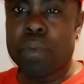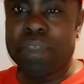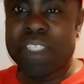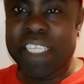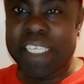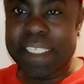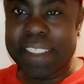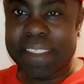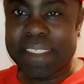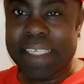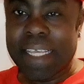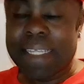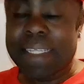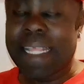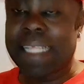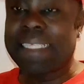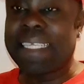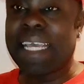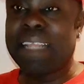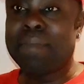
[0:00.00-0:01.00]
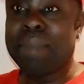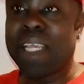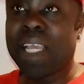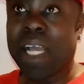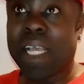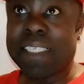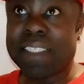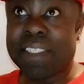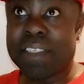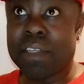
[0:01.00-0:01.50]
objects that can be
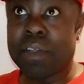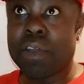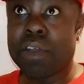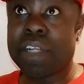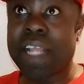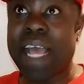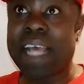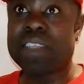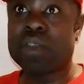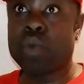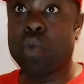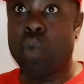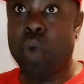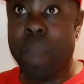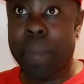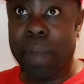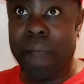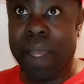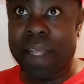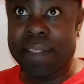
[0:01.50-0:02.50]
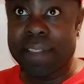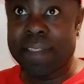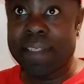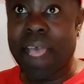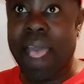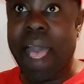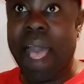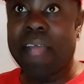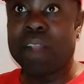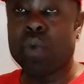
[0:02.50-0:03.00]
considered as
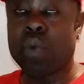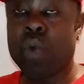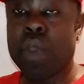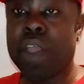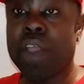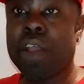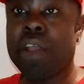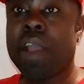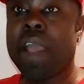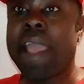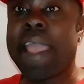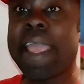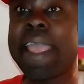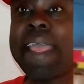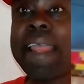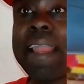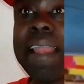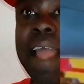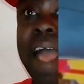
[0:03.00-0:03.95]
weapons at where a